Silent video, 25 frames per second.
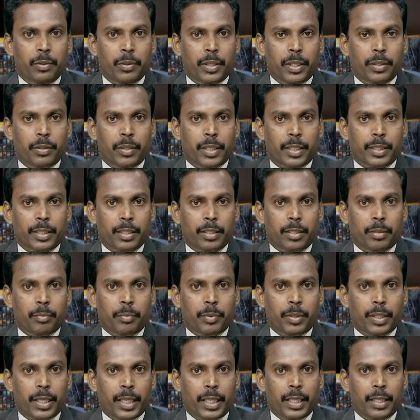I2, I3 etc
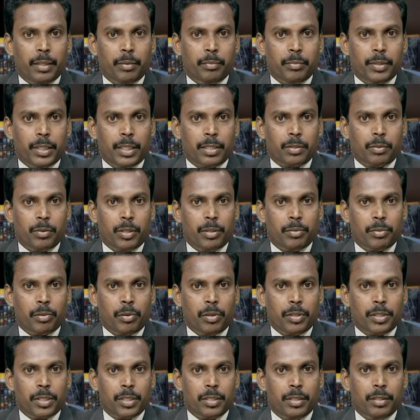up to IM that is going
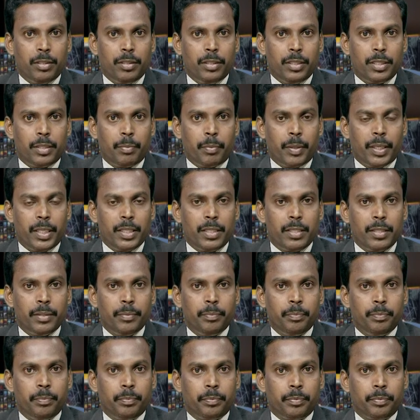solution space.